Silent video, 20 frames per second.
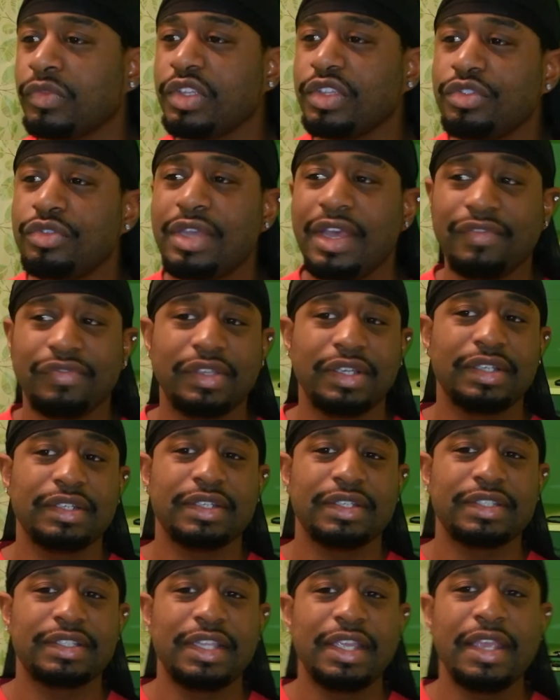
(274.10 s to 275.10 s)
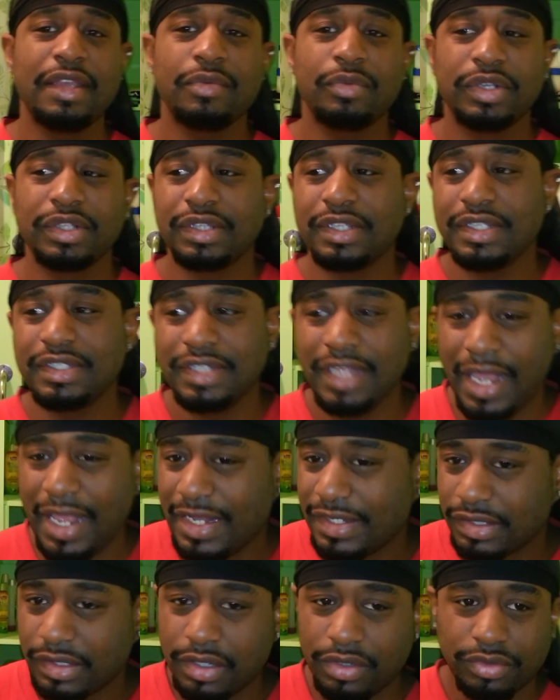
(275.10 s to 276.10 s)
You have to understand what these
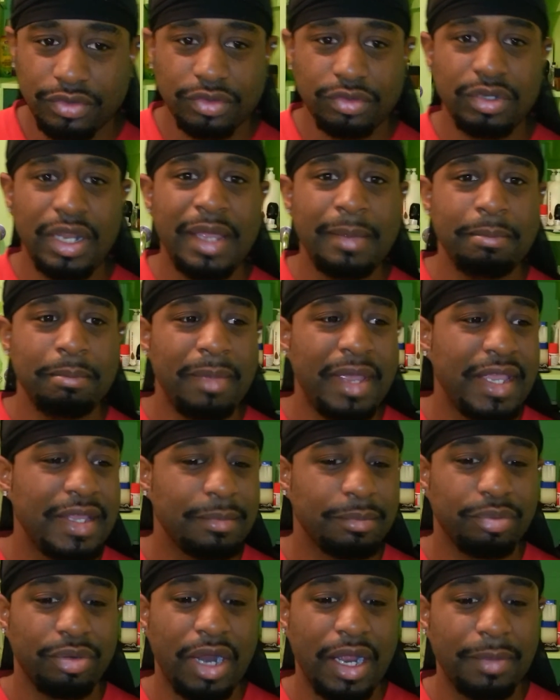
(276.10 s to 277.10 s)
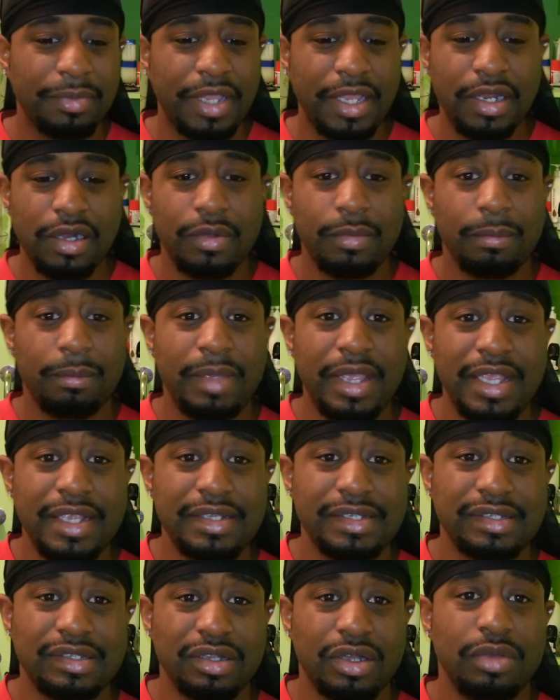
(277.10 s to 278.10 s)
guys go through. They make prop they don't
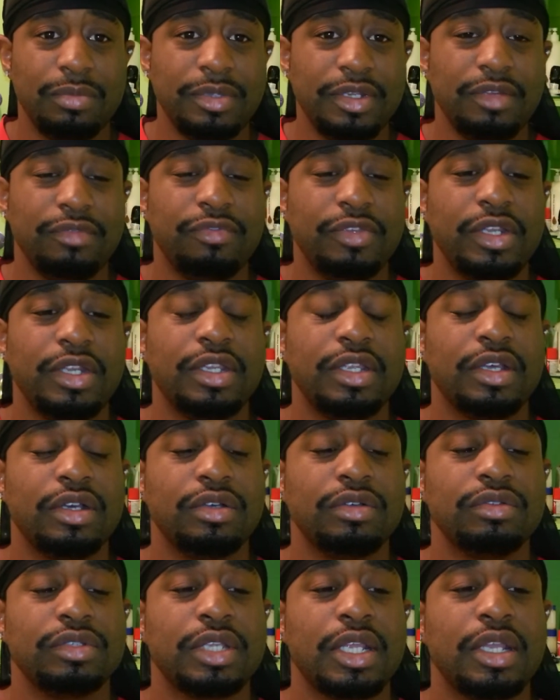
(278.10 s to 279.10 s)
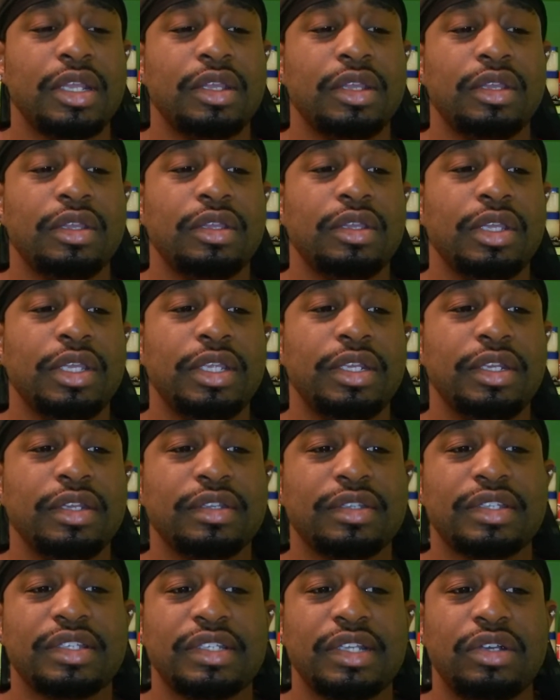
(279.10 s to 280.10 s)
make so many videos and
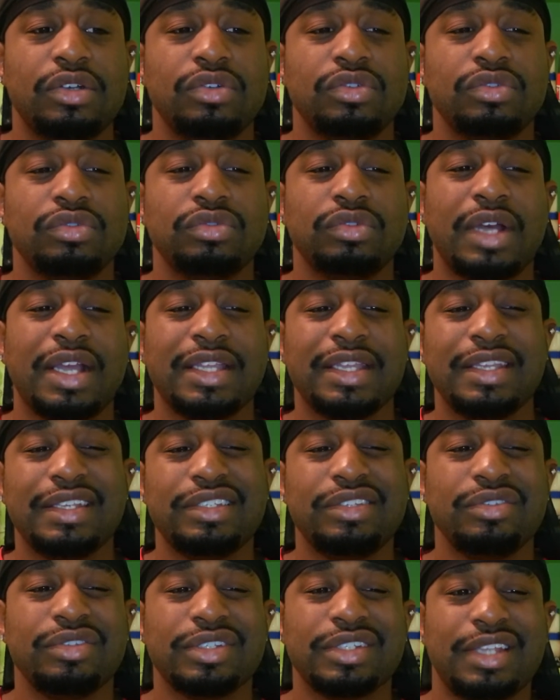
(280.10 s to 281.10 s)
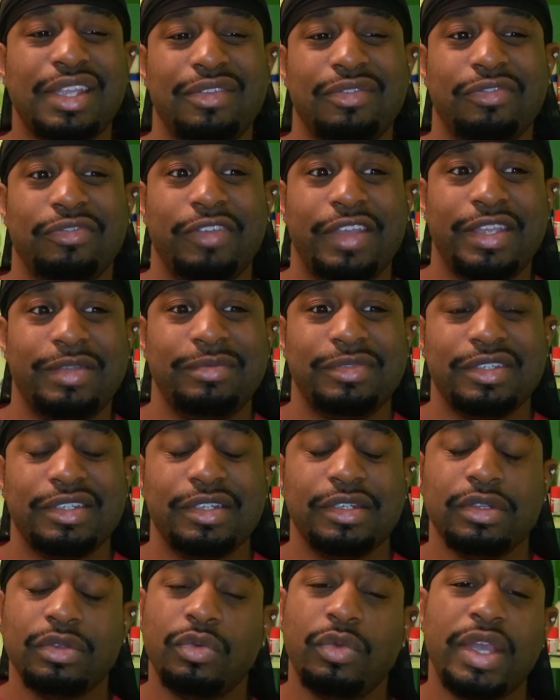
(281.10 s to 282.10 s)
they're so I guess you could say famous
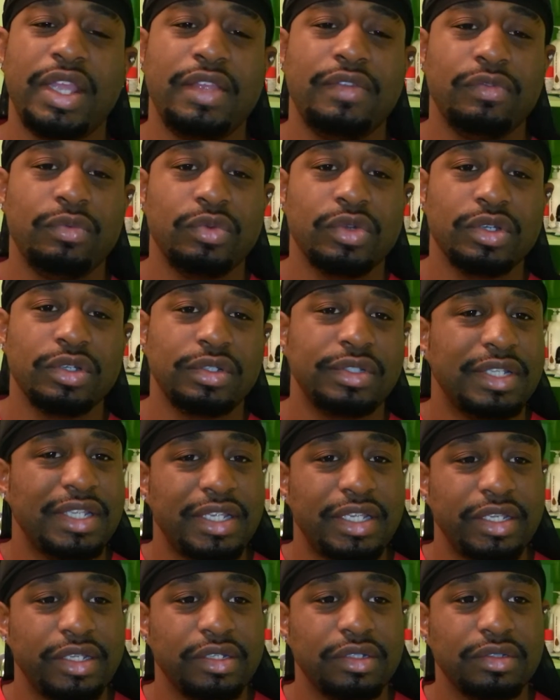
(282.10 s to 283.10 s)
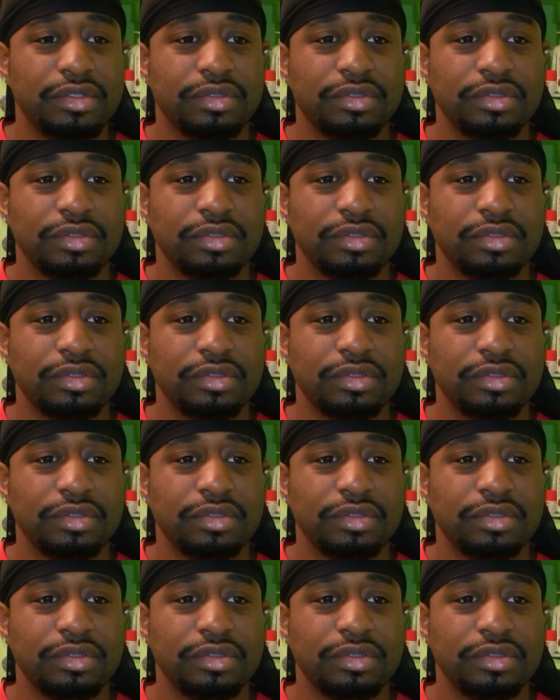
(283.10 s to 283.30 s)
in the wave world that